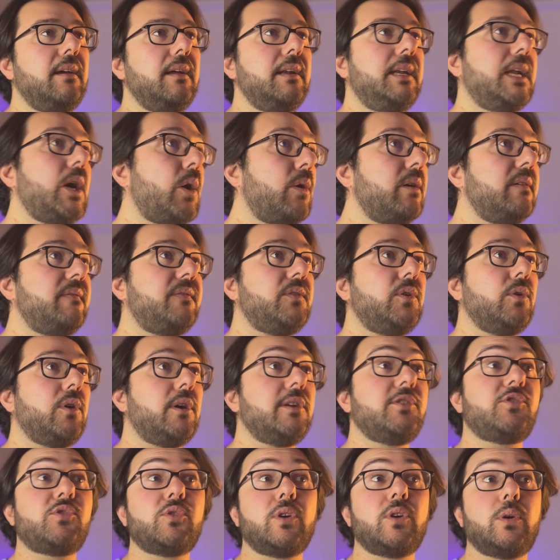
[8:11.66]
Now, if you're
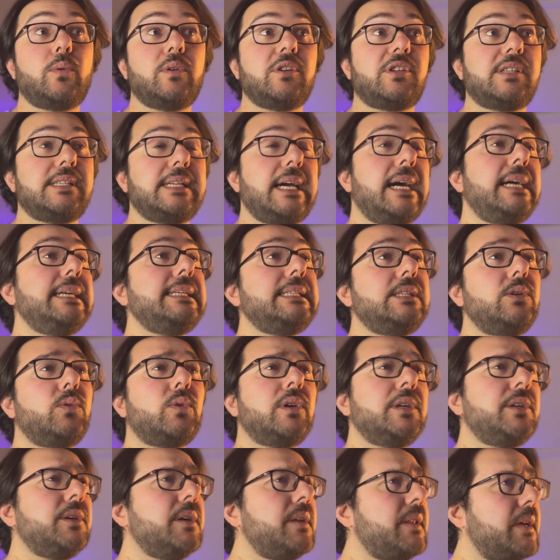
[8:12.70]
unsure which size to
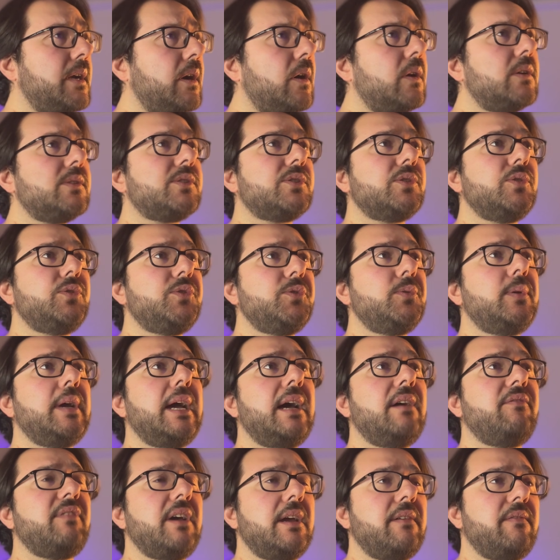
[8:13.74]
order, they also do
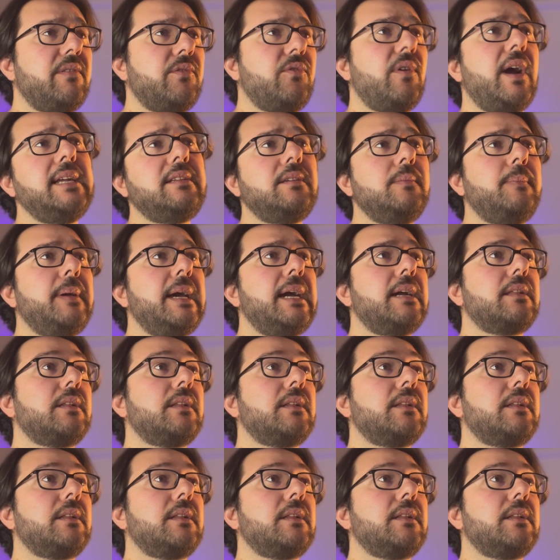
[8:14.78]
have a variety pack